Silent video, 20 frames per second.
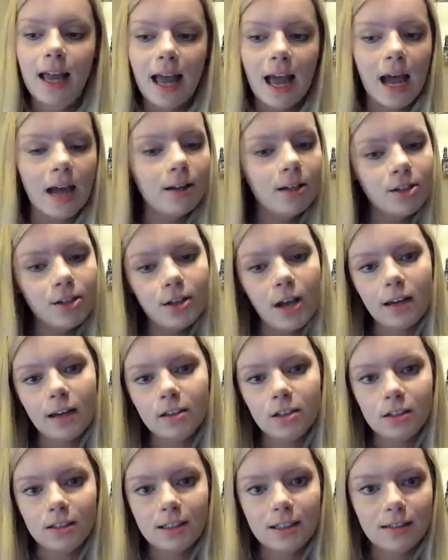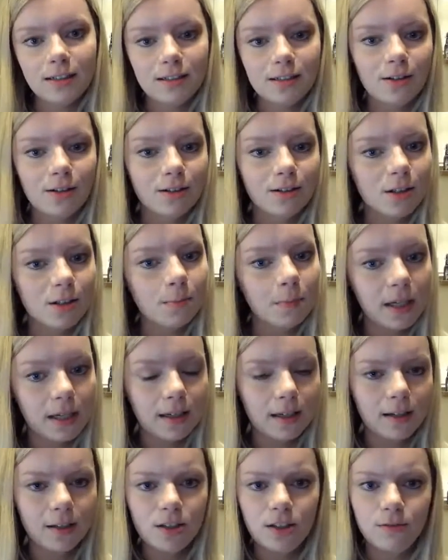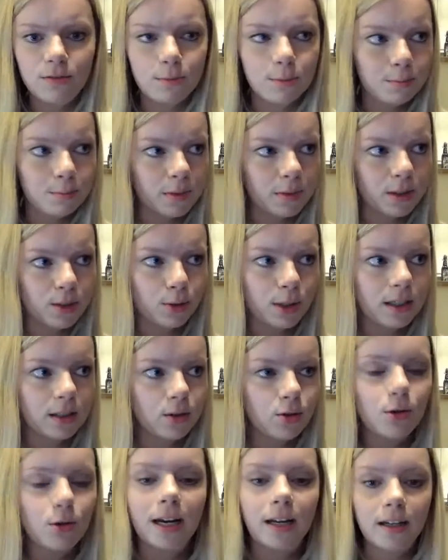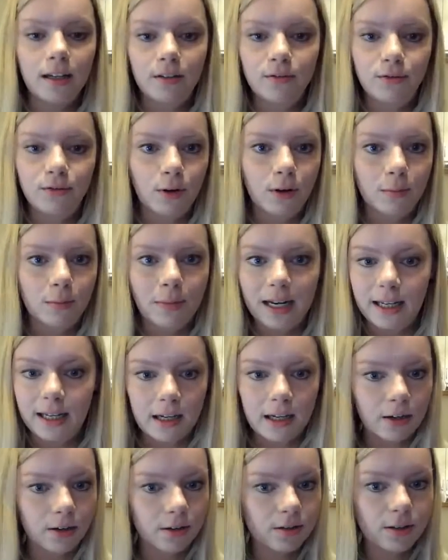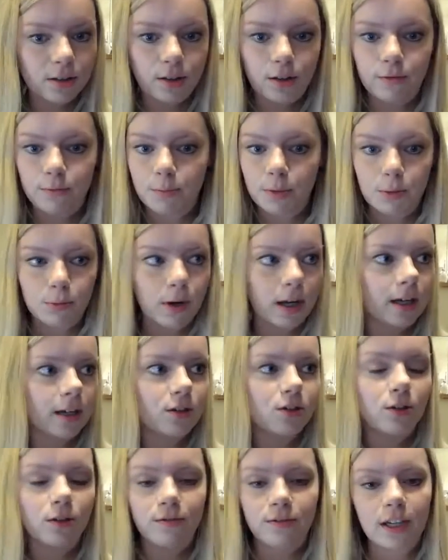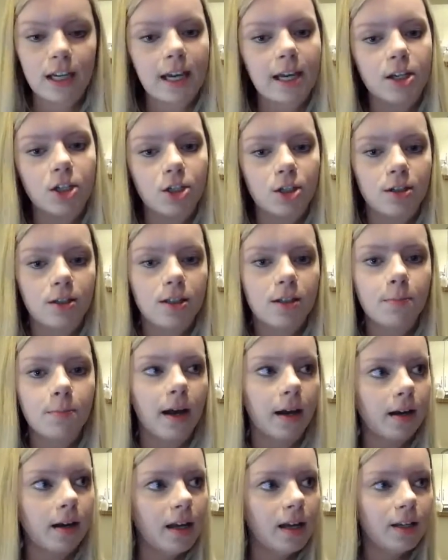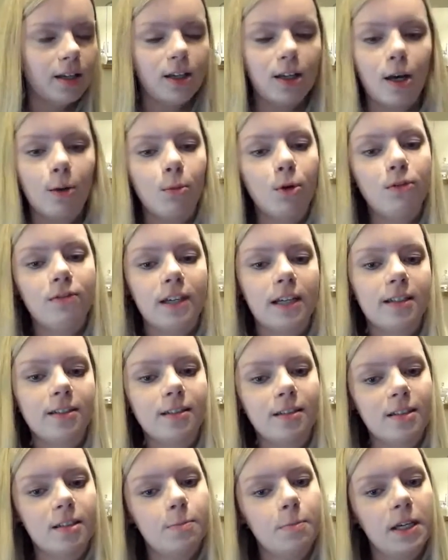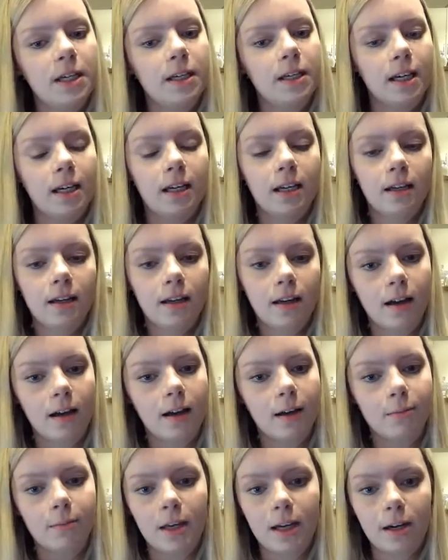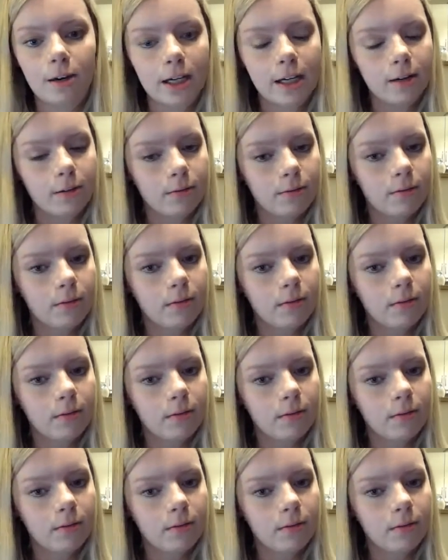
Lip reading: How did you actually start speaking? Because you've been doing training for many years and you've been writing certifications, but, moving into the speaking area.